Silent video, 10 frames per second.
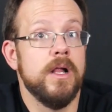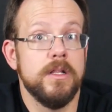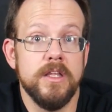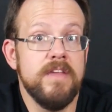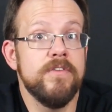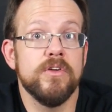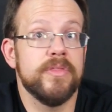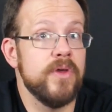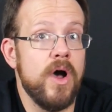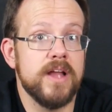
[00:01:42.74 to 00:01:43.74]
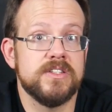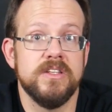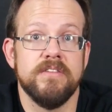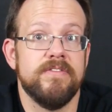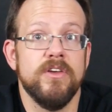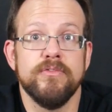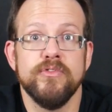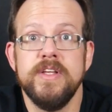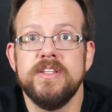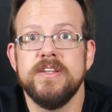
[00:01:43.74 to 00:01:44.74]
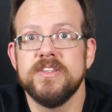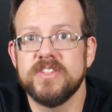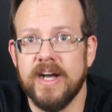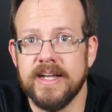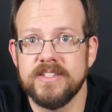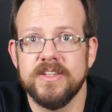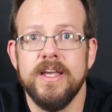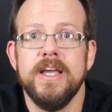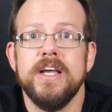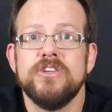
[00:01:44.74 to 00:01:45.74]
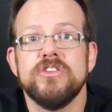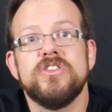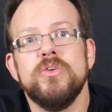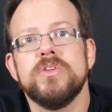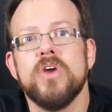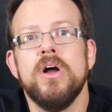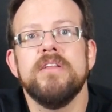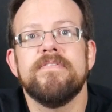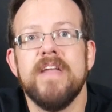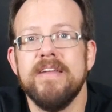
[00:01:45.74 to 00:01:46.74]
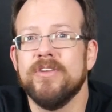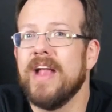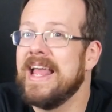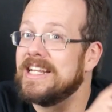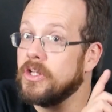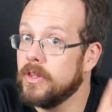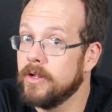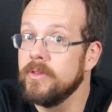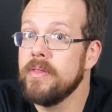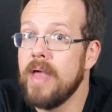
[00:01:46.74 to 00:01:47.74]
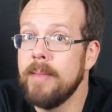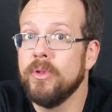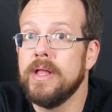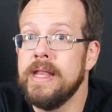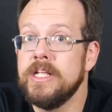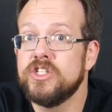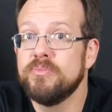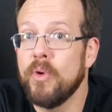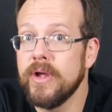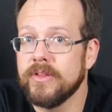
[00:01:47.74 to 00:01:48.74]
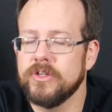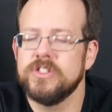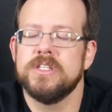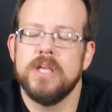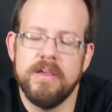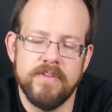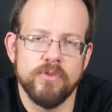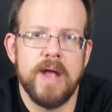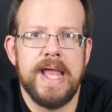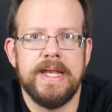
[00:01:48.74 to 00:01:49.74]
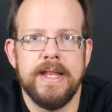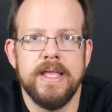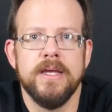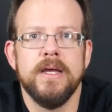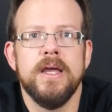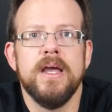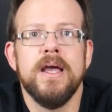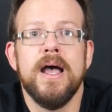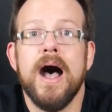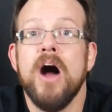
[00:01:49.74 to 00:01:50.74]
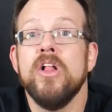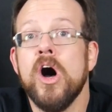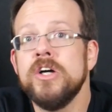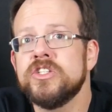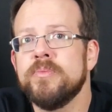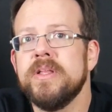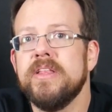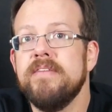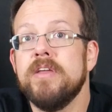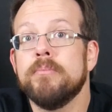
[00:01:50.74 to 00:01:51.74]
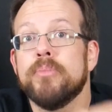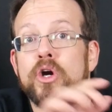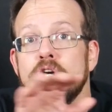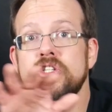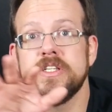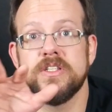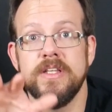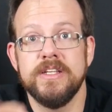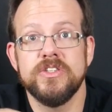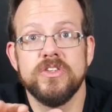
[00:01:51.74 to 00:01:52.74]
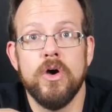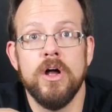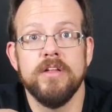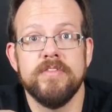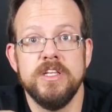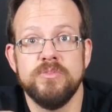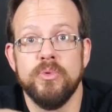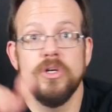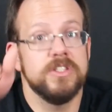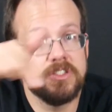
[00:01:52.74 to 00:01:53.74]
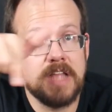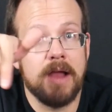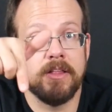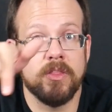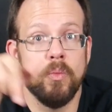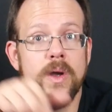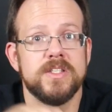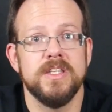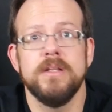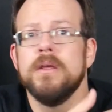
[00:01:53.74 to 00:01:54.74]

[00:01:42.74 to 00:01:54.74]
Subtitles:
Leave your thoughts and feel free to discuss. Just do us all a favor and clearly label any spoilers if you write any. I'll also be leaving purchase links to all of these books down in the What's It,